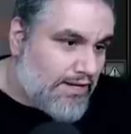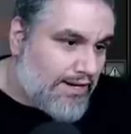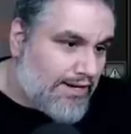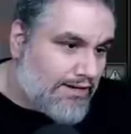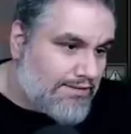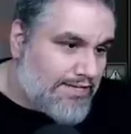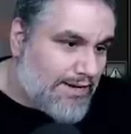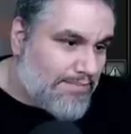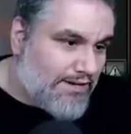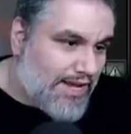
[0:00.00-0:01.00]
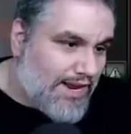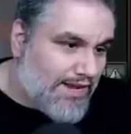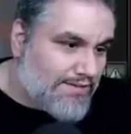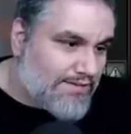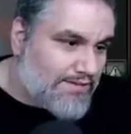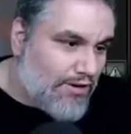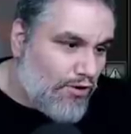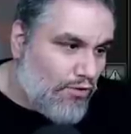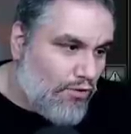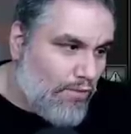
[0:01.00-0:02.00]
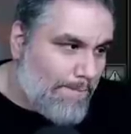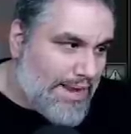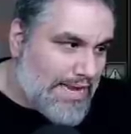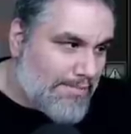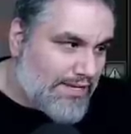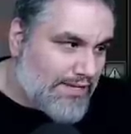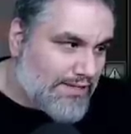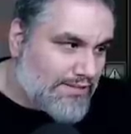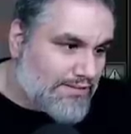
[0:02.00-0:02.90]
And I can untap the lands. Oh, baby.